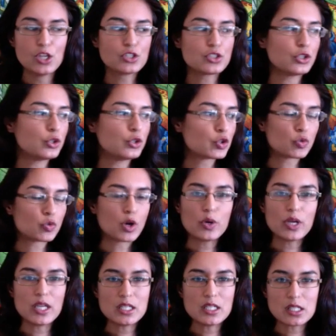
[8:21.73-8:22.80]
So you throw
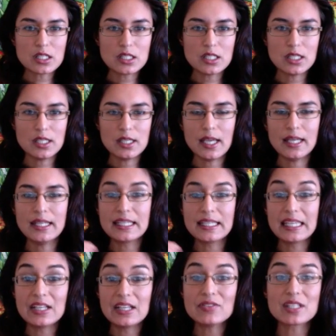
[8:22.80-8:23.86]
it into the tea and it
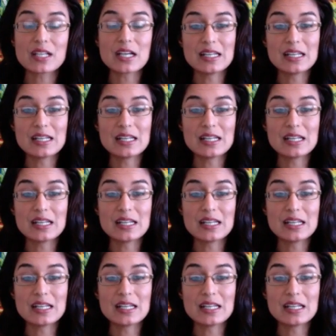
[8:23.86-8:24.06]
gives it